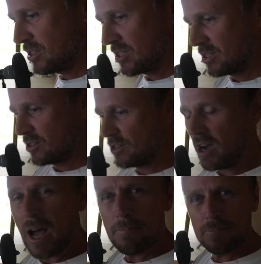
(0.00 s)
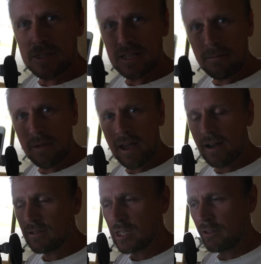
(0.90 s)
Skype
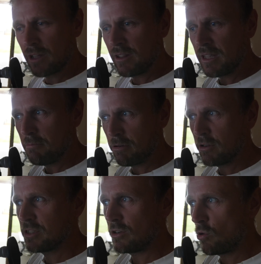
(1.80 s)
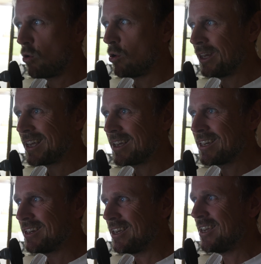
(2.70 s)
somehow so that the person calling
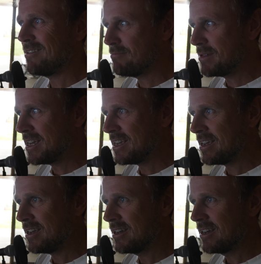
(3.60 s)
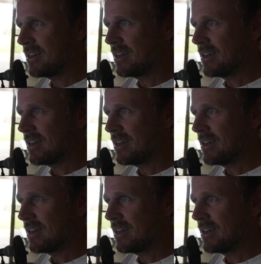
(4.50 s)
can hear me?